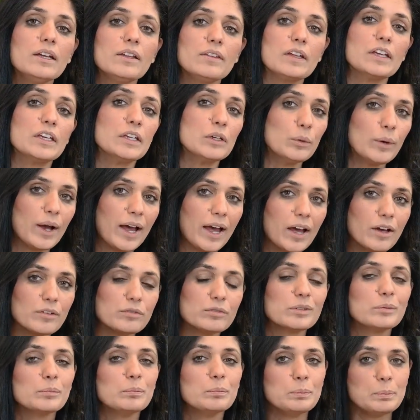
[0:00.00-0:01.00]
that you
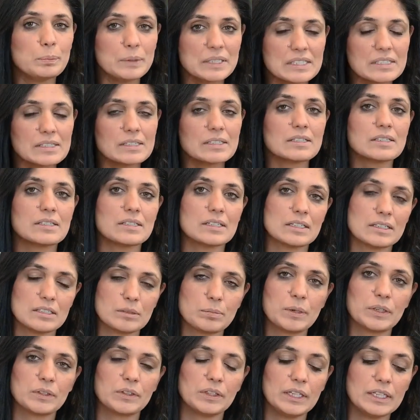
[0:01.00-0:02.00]
have business
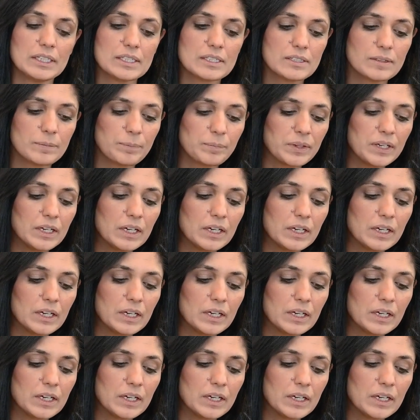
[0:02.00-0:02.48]
experience.